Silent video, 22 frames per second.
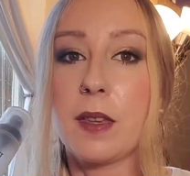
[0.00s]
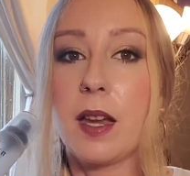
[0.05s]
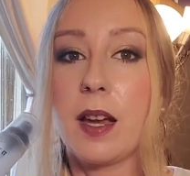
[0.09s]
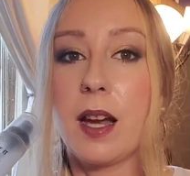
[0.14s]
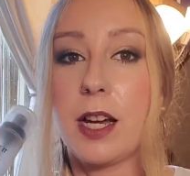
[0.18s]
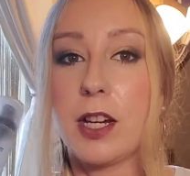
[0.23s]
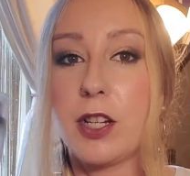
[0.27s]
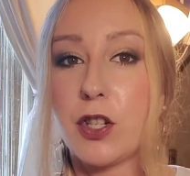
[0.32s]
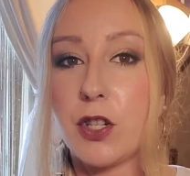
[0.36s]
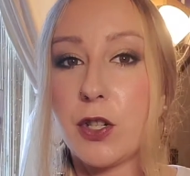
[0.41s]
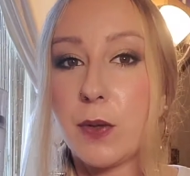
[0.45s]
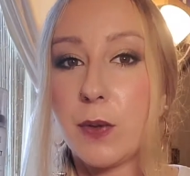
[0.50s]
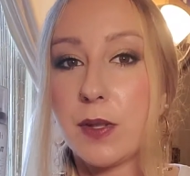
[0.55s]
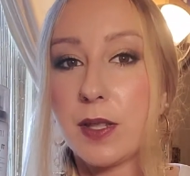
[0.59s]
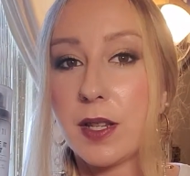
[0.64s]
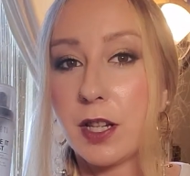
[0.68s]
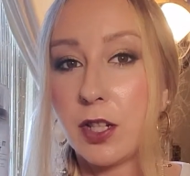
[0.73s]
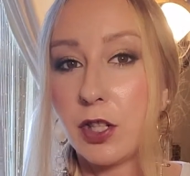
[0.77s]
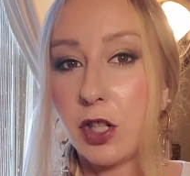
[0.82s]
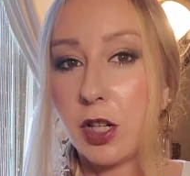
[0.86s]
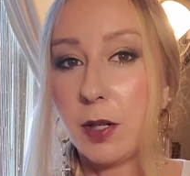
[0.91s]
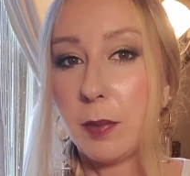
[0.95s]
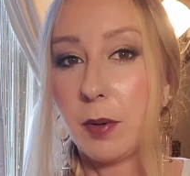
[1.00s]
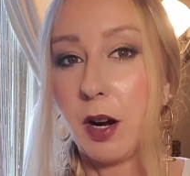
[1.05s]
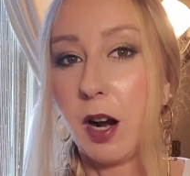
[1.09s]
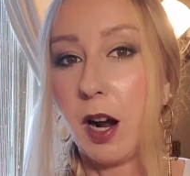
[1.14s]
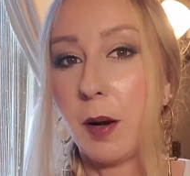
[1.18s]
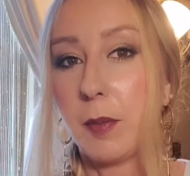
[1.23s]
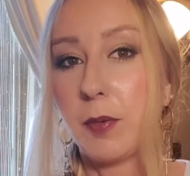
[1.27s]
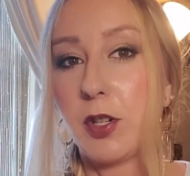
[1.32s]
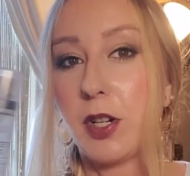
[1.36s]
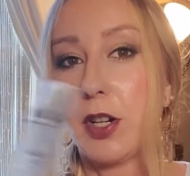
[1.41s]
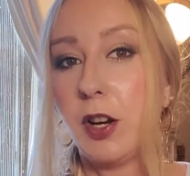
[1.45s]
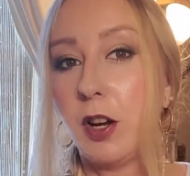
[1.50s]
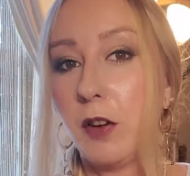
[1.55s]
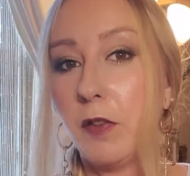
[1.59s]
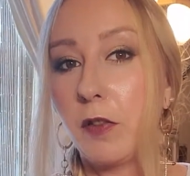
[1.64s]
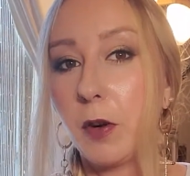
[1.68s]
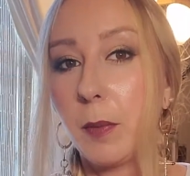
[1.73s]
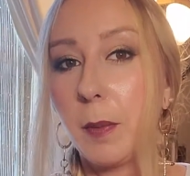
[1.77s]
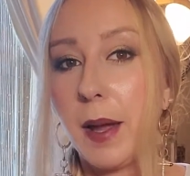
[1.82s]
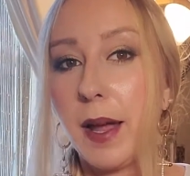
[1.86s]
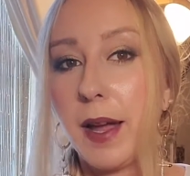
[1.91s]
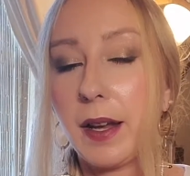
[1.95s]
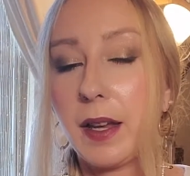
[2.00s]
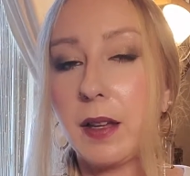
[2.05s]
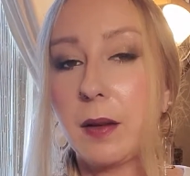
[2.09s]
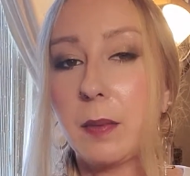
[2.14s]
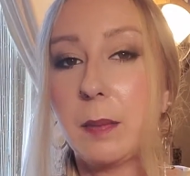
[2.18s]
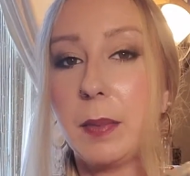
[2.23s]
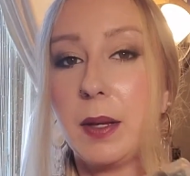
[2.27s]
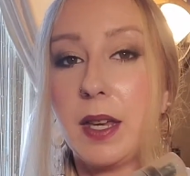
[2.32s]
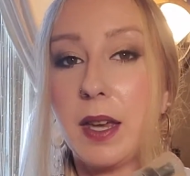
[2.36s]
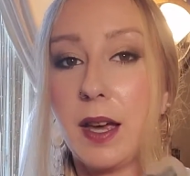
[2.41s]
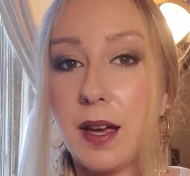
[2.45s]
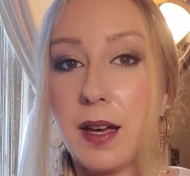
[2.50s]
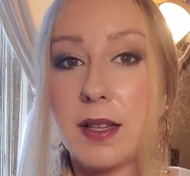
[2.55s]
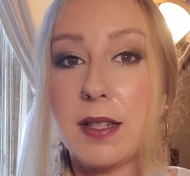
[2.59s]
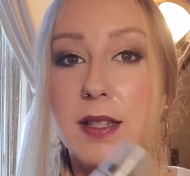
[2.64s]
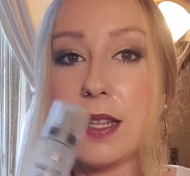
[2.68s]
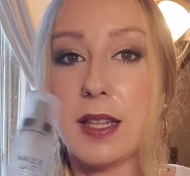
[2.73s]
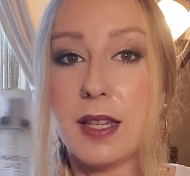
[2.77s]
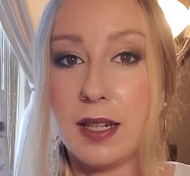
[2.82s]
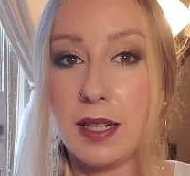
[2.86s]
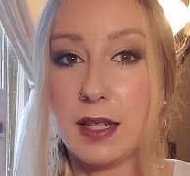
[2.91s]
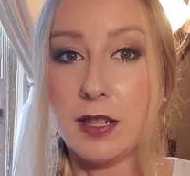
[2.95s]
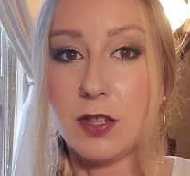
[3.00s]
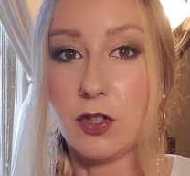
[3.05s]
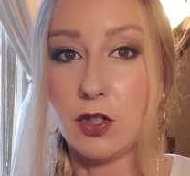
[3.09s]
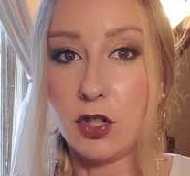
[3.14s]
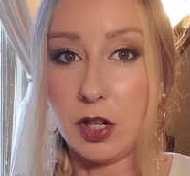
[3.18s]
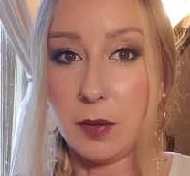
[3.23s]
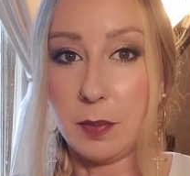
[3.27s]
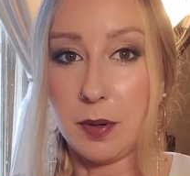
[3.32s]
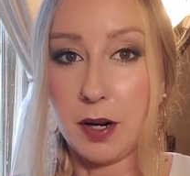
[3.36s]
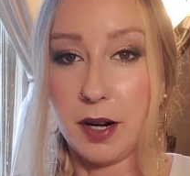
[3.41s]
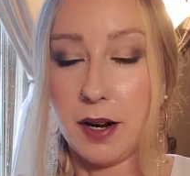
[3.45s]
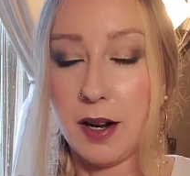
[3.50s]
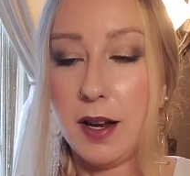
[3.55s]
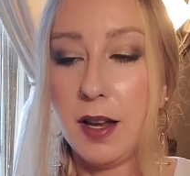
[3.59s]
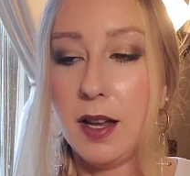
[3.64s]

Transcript: I choose a cheaper option over MAC because it is cheaper.